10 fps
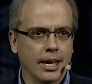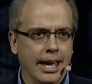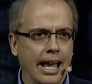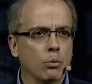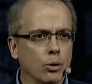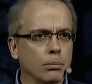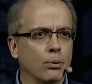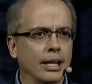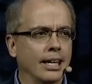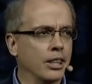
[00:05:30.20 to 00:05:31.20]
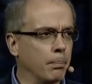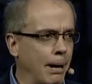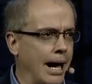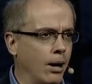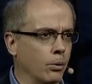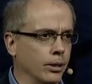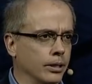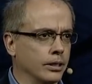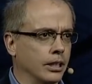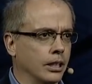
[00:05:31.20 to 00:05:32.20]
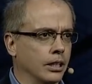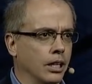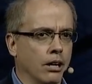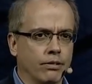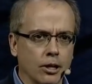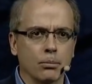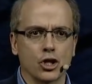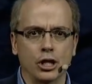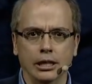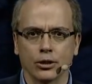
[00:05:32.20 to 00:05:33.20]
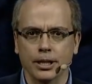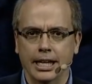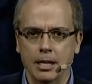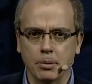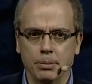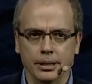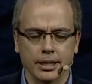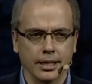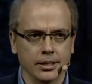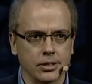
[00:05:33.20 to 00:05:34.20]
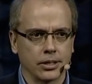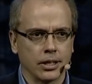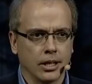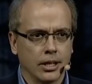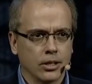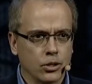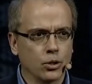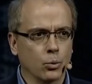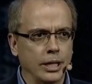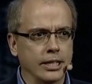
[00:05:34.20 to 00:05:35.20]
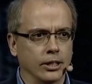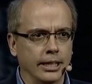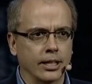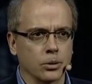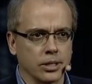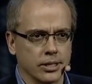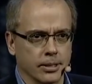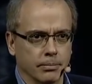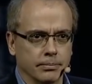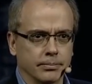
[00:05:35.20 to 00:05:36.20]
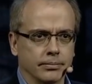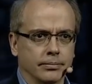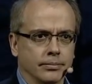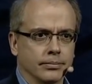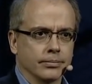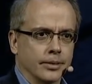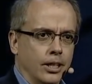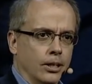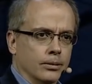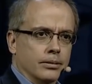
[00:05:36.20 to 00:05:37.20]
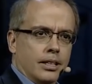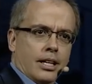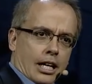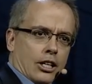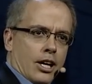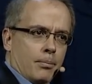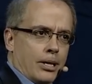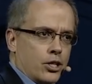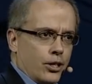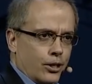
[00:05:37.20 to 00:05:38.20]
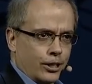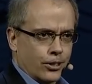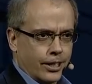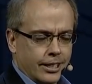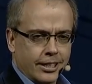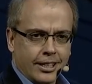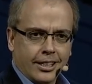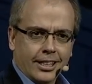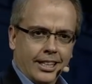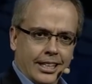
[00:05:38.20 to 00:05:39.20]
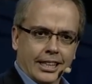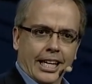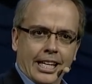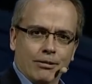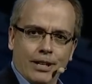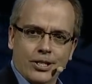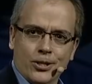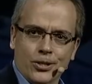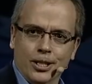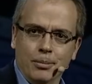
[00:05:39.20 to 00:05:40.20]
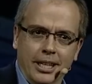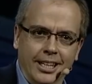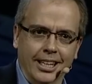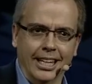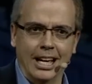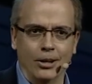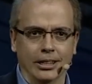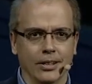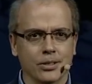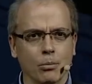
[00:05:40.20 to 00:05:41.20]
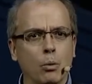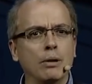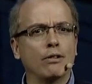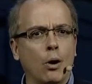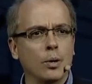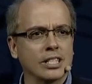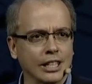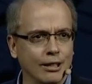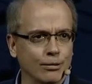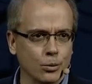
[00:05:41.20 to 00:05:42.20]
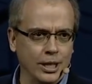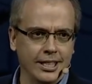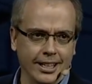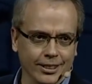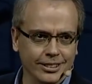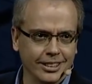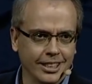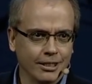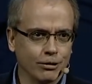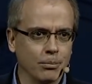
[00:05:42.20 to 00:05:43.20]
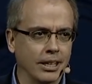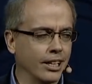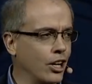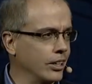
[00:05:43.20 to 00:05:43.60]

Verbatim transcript: And we're bringing the power of our machine learning capabilities to the retail ecosystem. You know, Alon mentioned earlier that he didn't like investors in the beginning and now he loves them. Well, we've always loved retail. From the